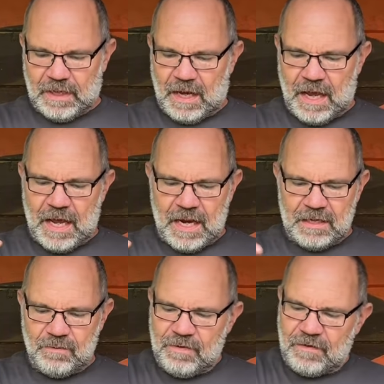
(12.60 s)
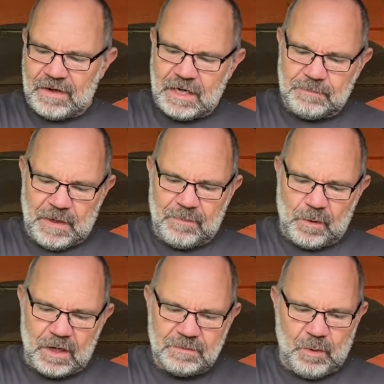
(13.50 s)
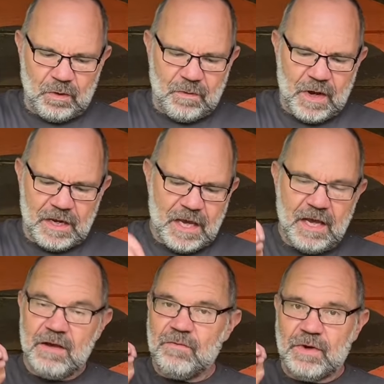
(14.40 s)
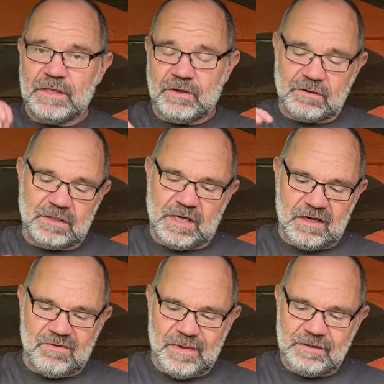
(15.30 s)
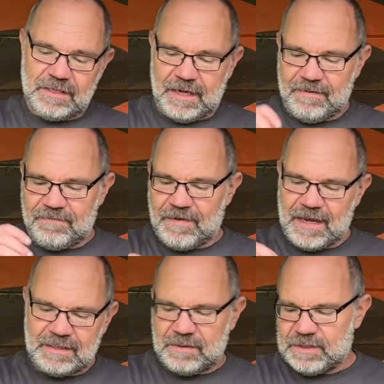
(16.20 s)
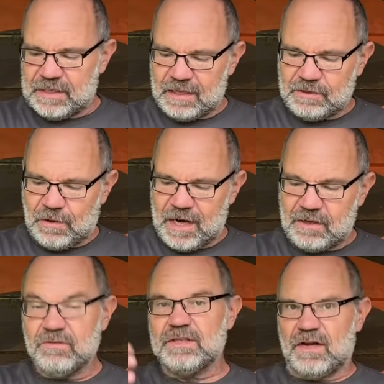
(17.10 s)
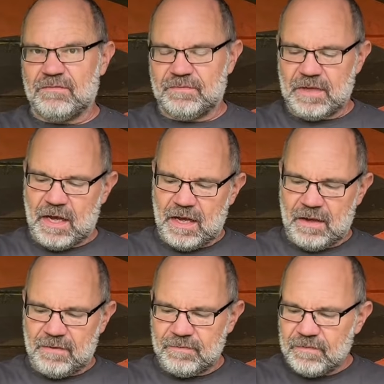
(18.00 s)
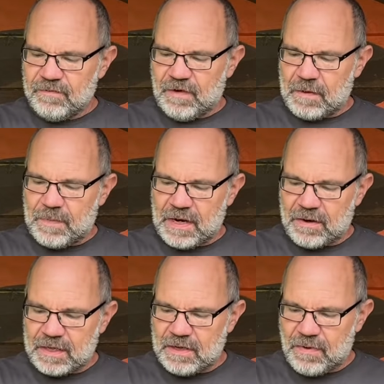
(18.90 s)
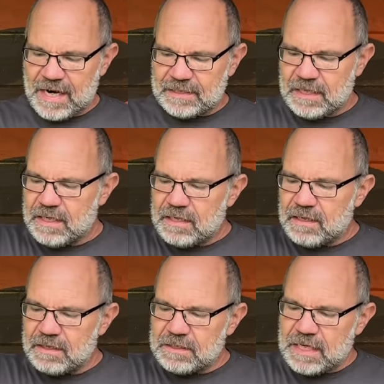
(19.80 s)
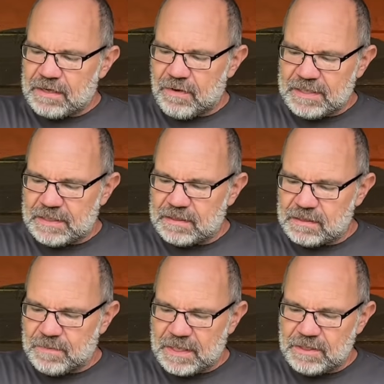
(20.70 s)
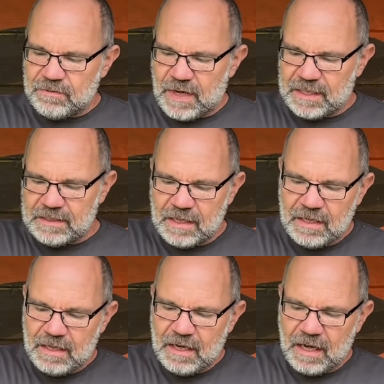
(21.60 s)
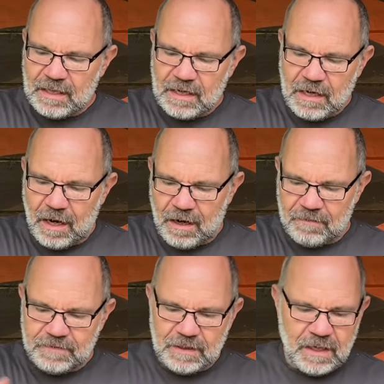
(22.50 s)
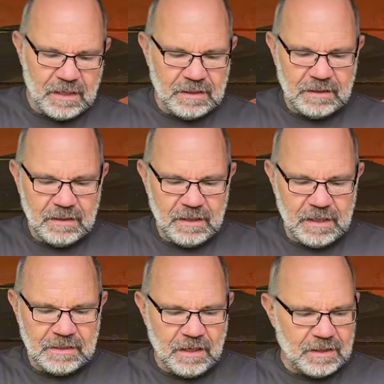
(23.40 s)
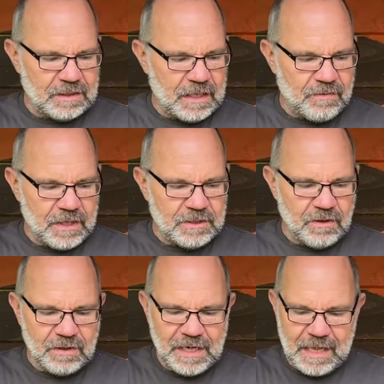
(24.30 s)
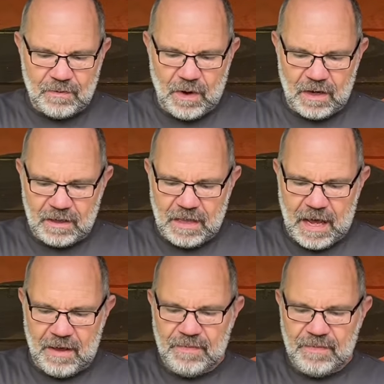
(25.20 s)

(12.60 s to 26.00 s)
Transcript: And we've got a nice bit of brass border work here with dot and circle motif and some incised triangles, so very period correct. Nice decorated suspension rings, and then carved and incised decoration on the leatherwork there.